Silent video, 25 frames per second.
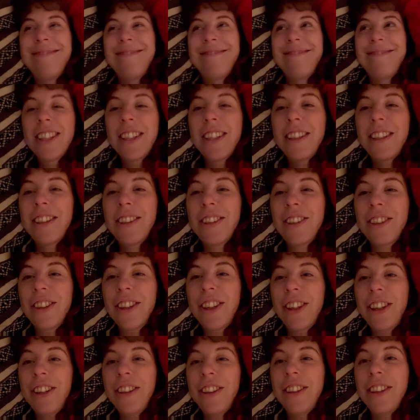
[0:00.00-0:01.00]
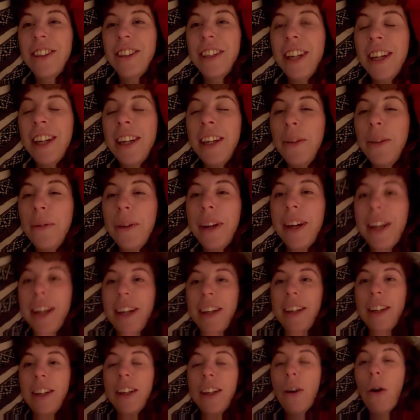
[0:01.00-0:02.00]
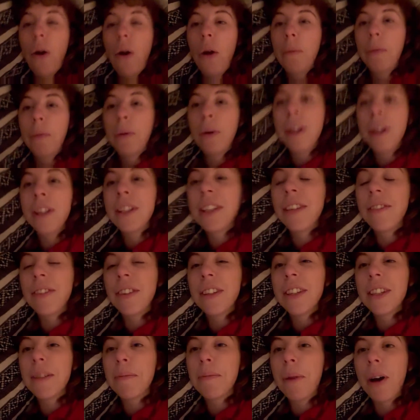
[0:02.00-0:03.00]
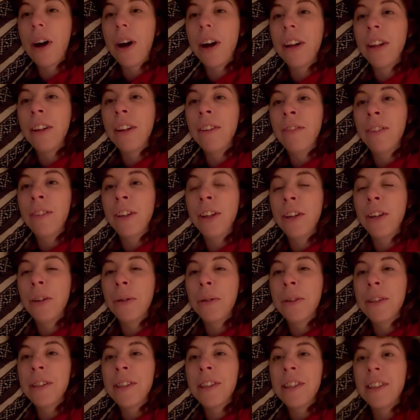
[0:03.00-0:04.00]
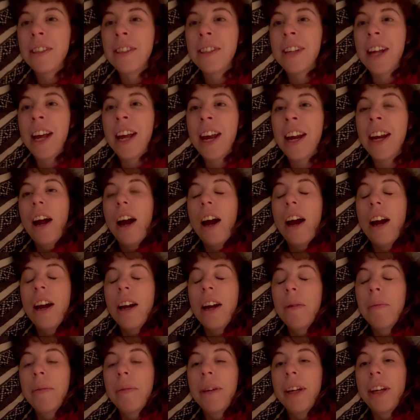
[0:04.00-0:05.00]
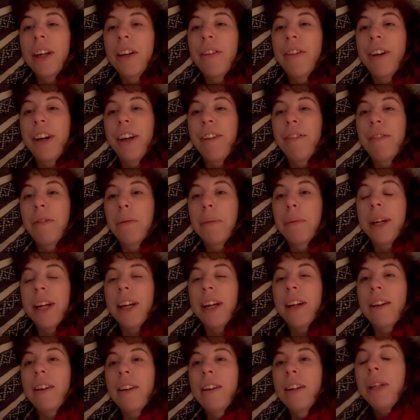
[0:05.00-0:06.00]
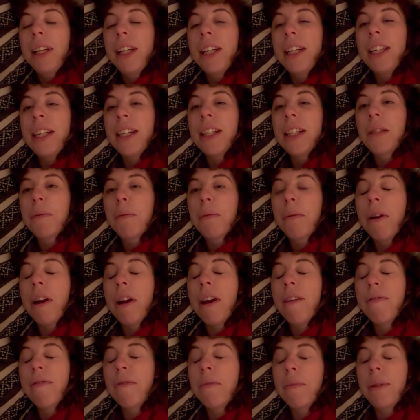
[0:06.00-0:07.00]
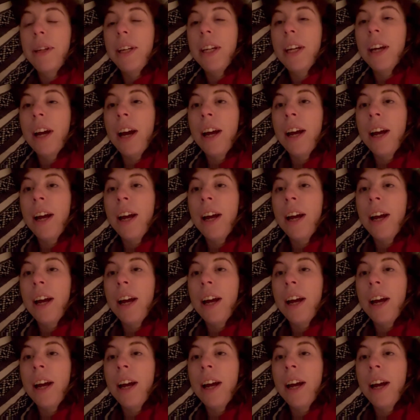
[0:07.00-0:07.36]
She's so cute. Anyway, the whole point of this part of the video was to say, I'm getting ready for bed. Please pray for me.